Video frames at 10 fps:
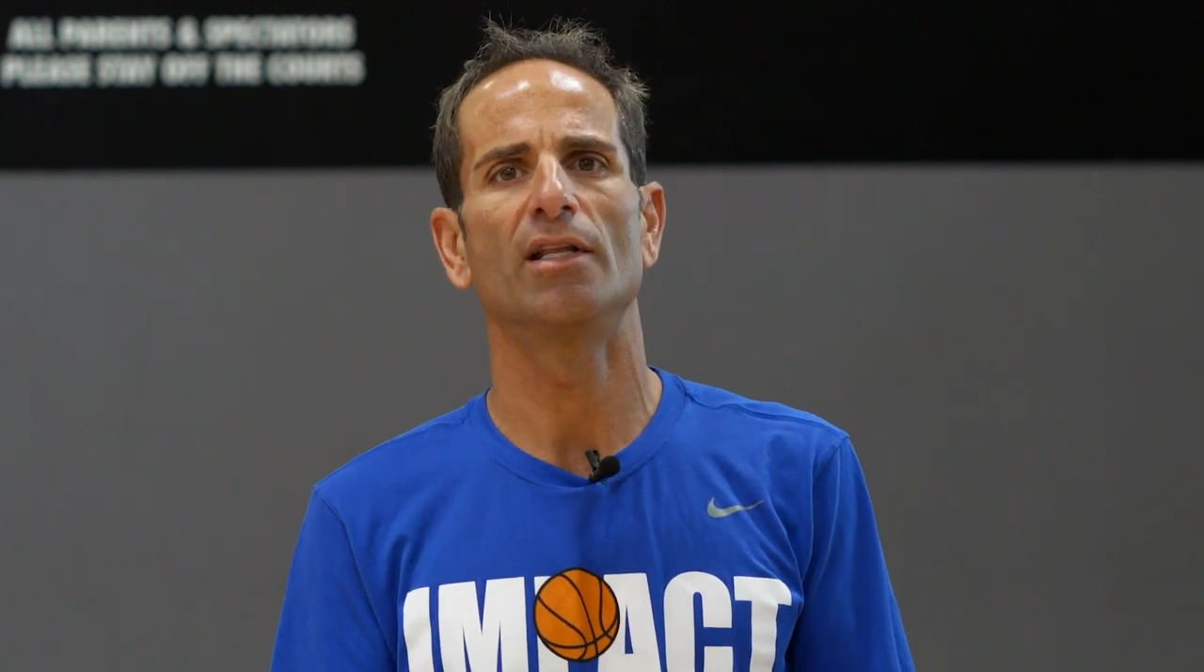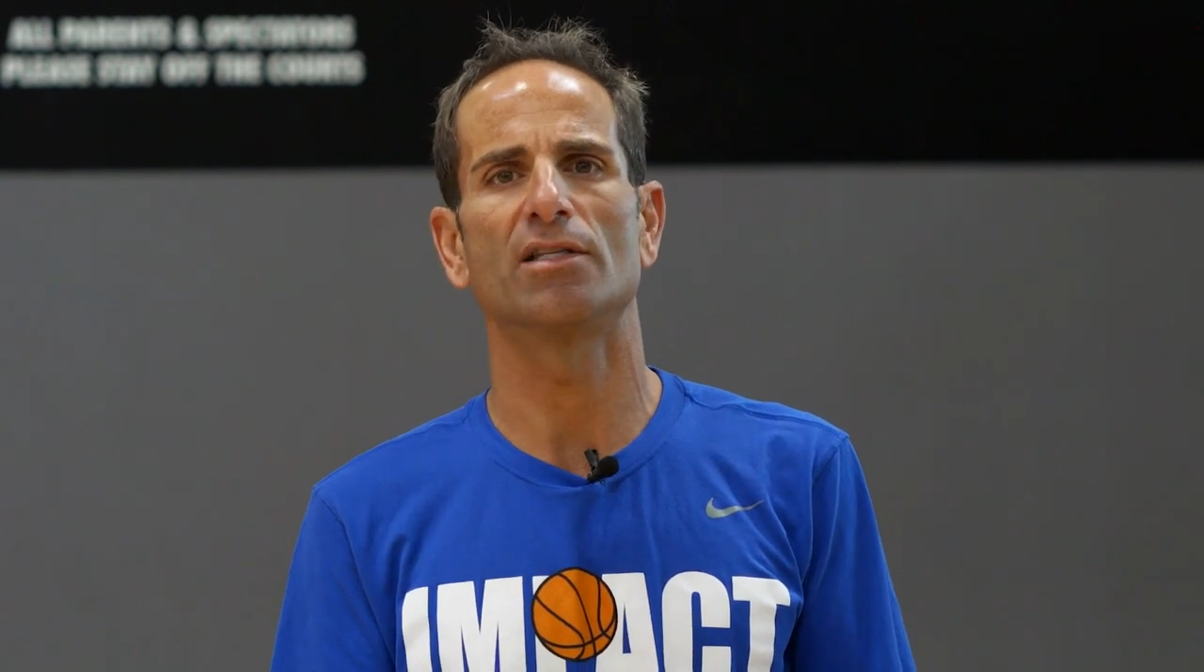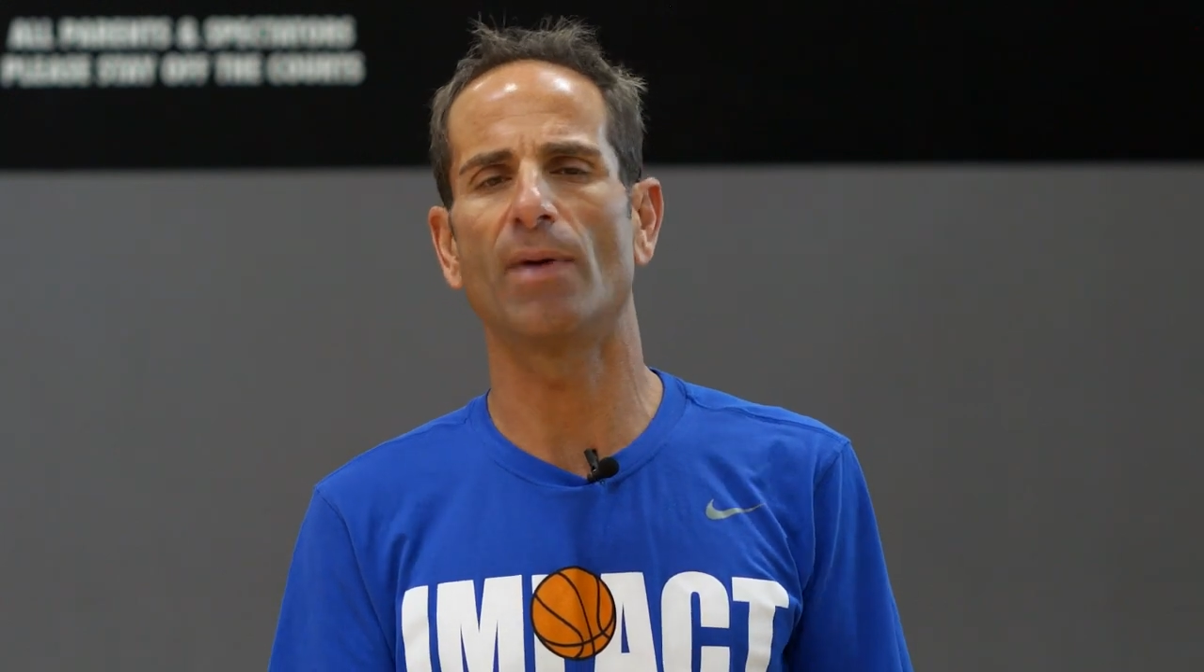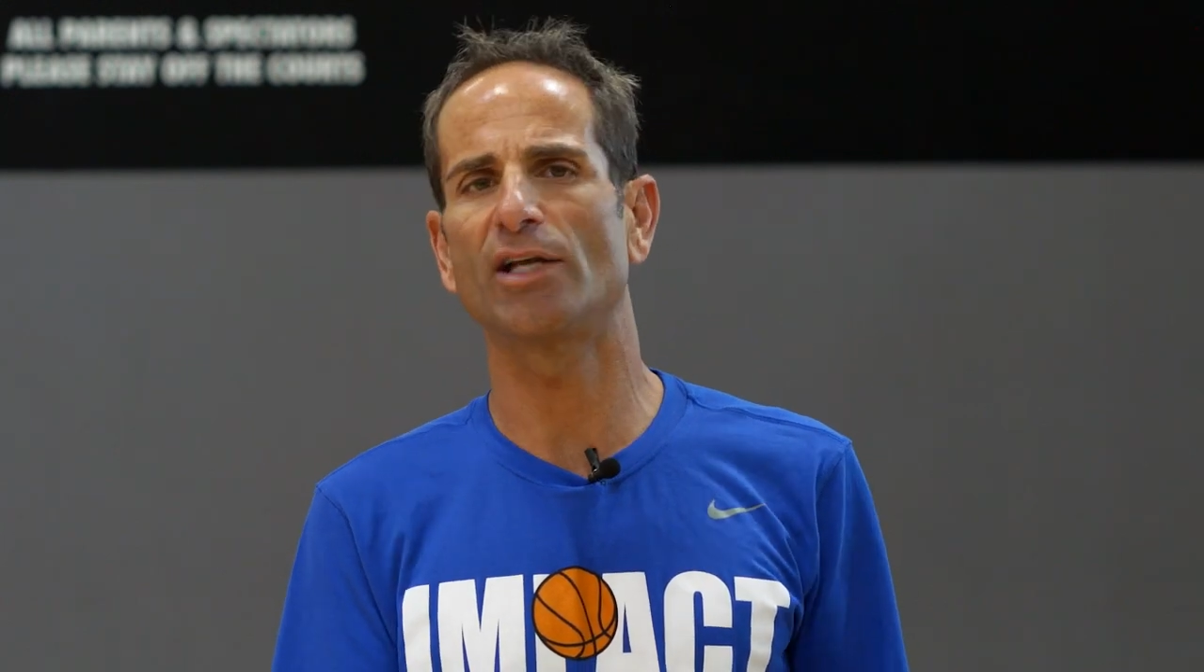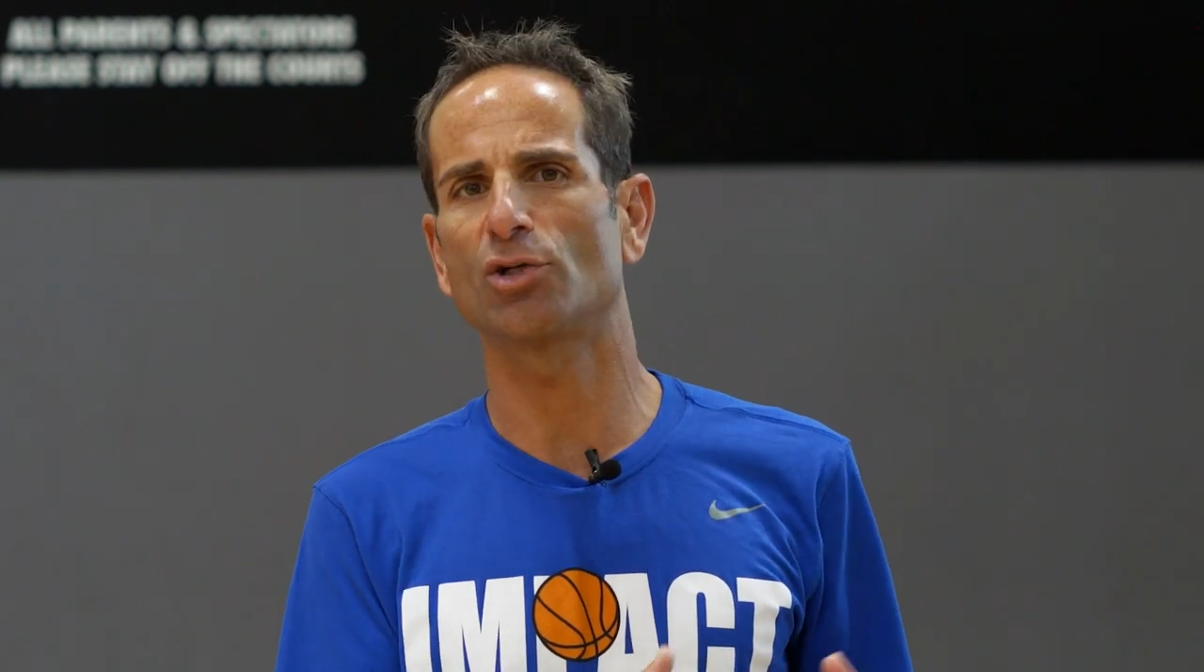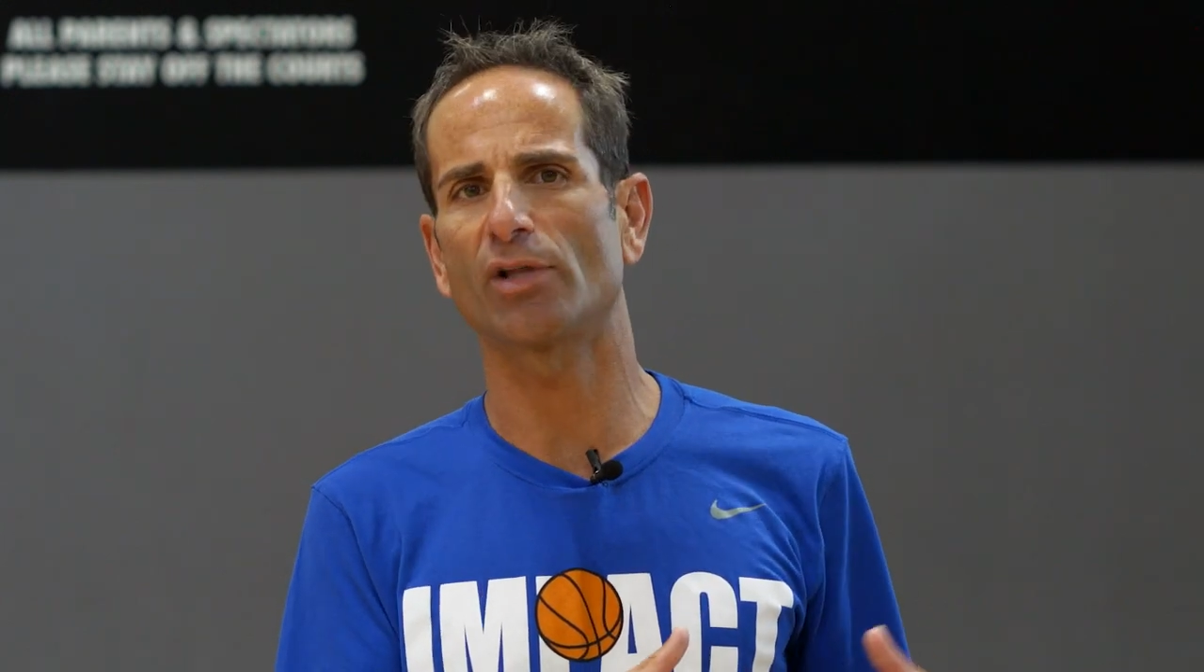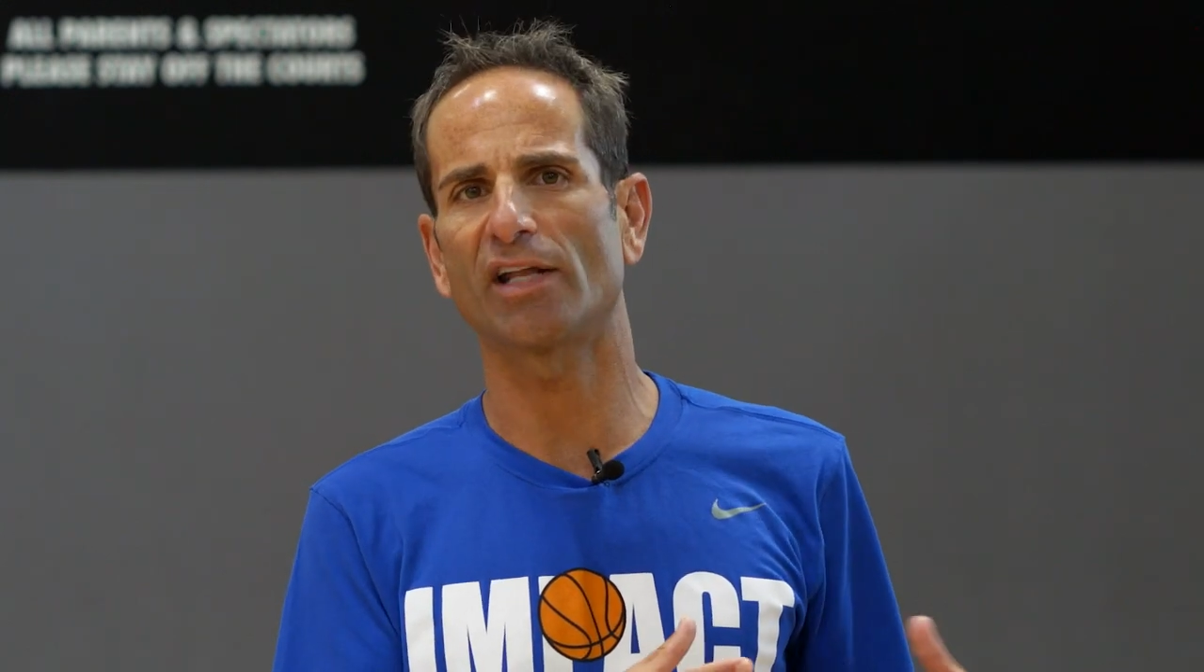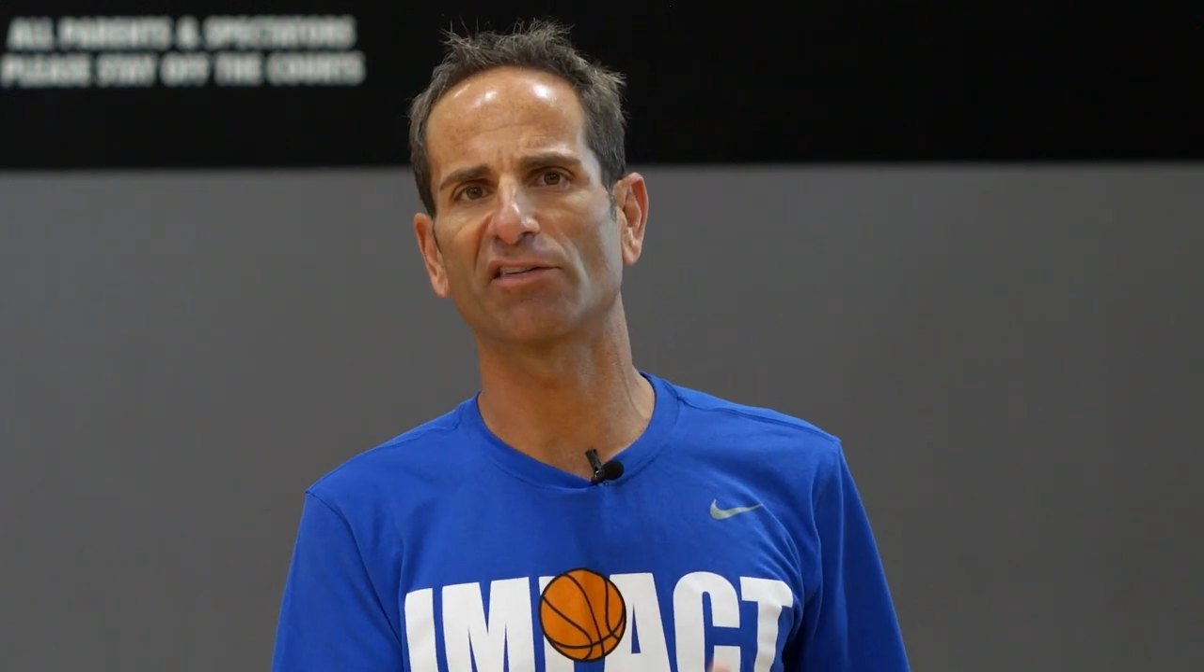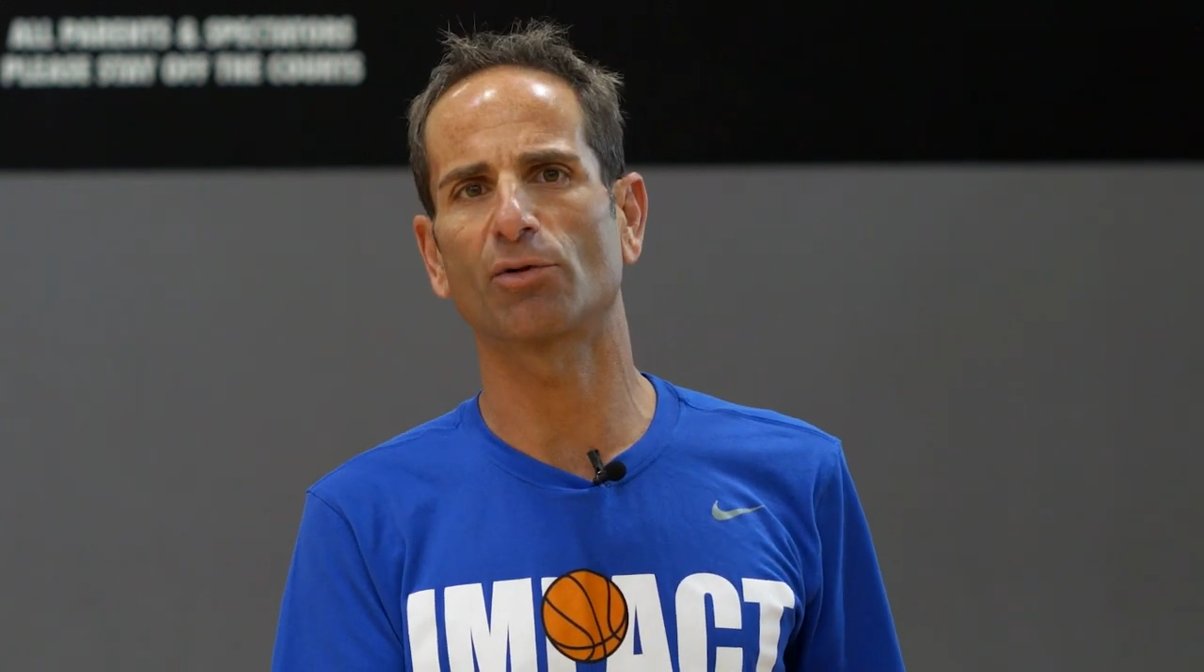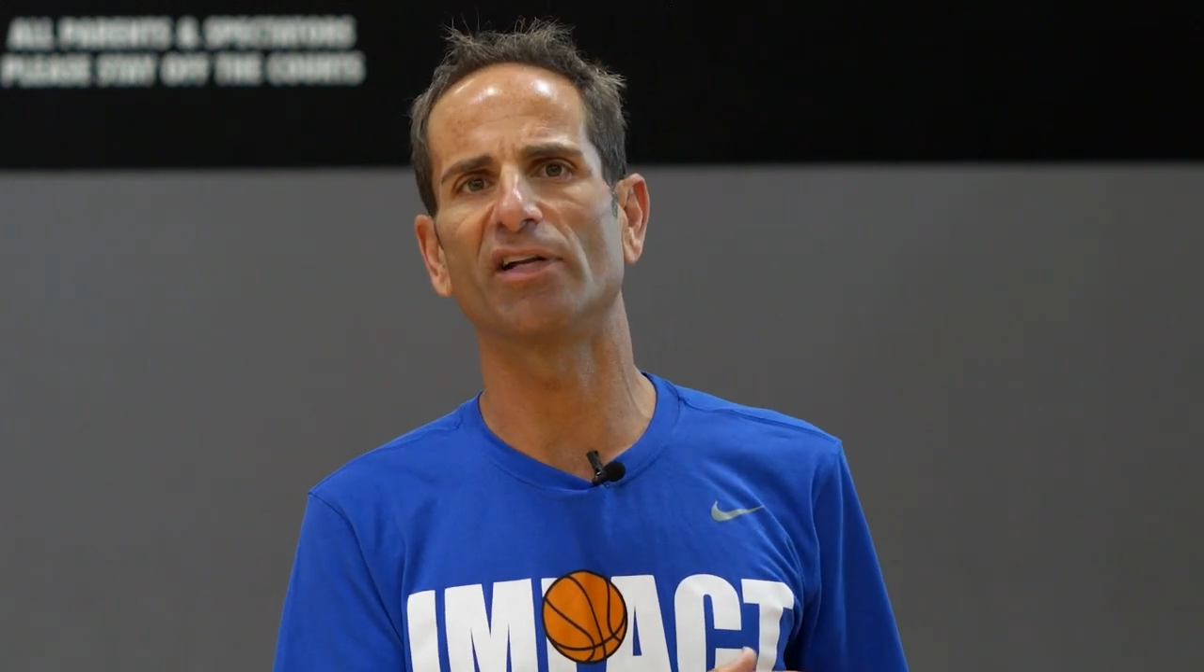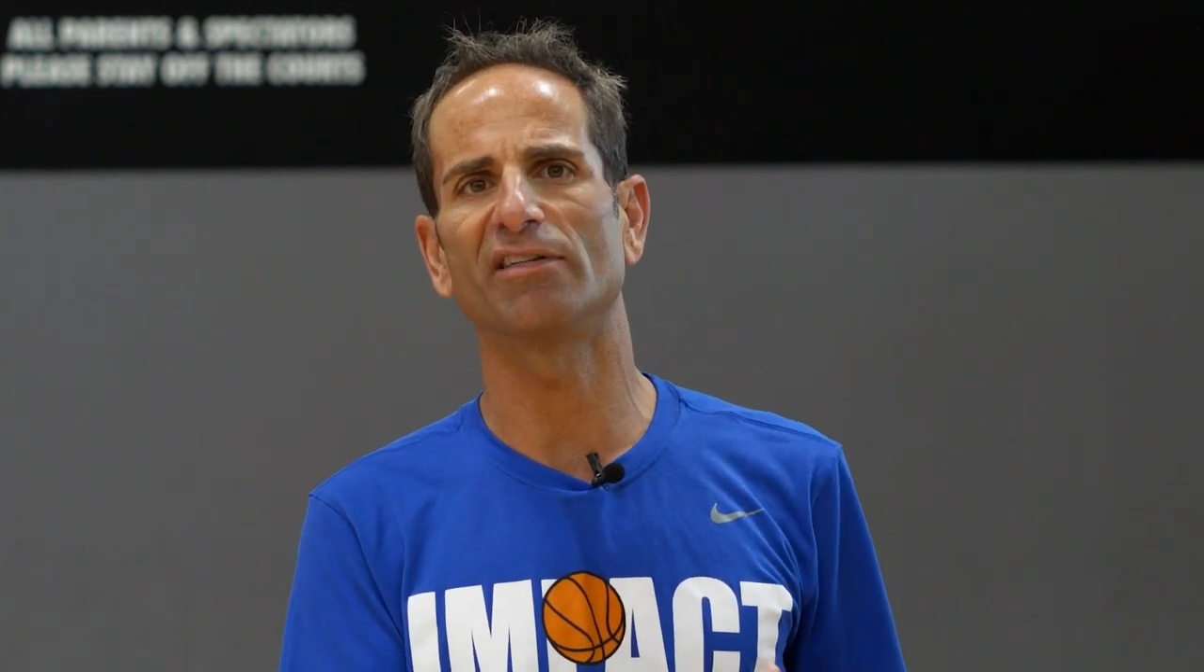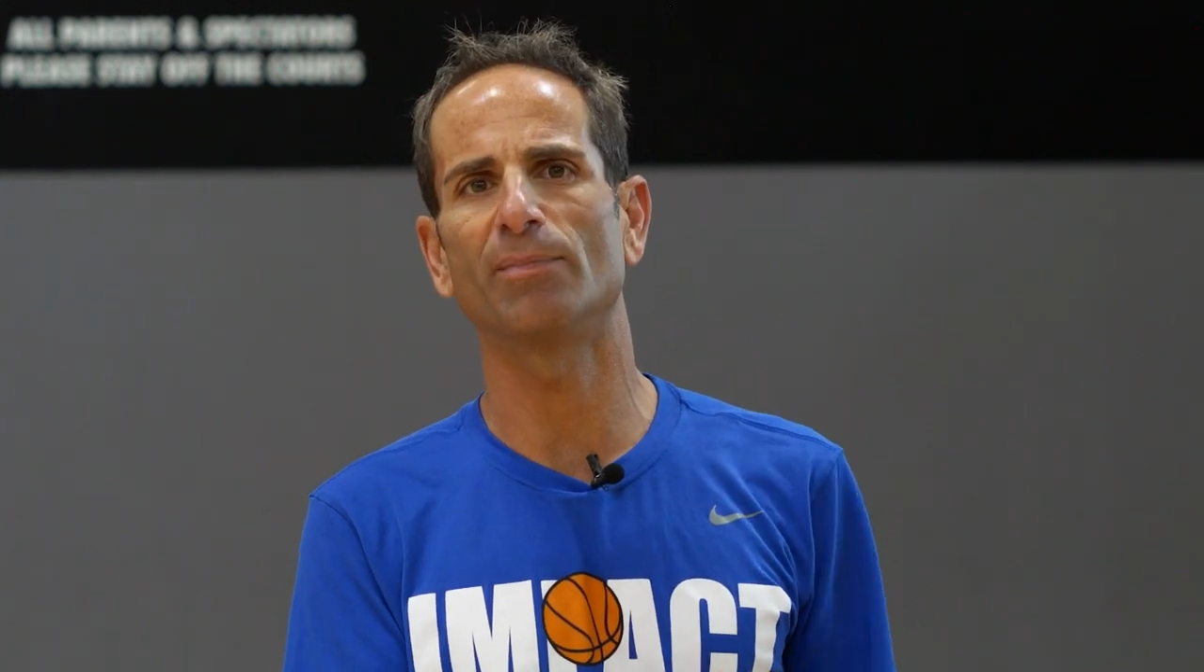to make sure that screen is